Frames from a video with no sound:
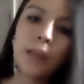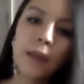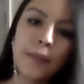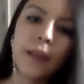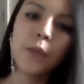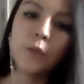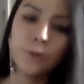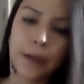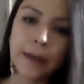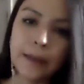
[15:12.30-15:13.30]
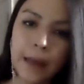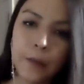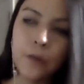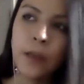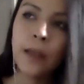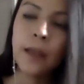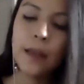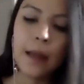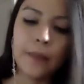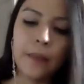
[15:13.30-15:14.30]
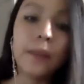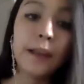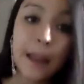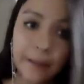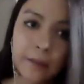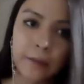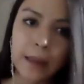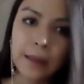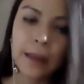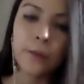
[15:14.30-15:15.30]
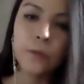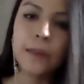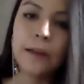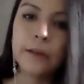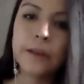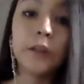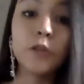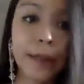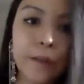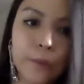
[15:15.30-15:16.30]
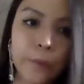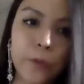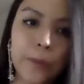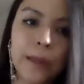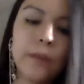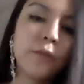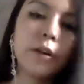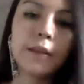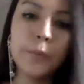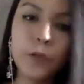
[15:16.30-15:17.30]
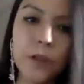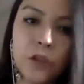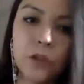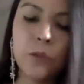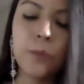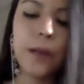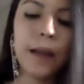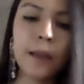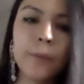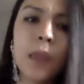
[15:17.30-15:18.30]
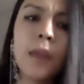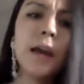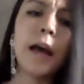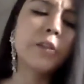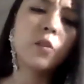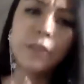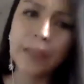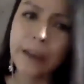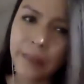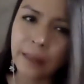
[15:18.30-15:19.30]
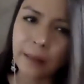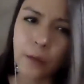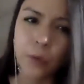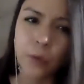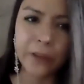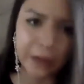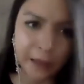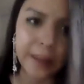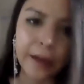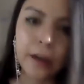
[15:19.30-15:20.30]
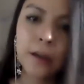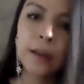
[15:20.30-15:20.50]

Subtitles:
And then I would write it down. And then the next debate, I would deliberately try to improve that. So for example, the judge could be like, I just didn't think that you were very clear.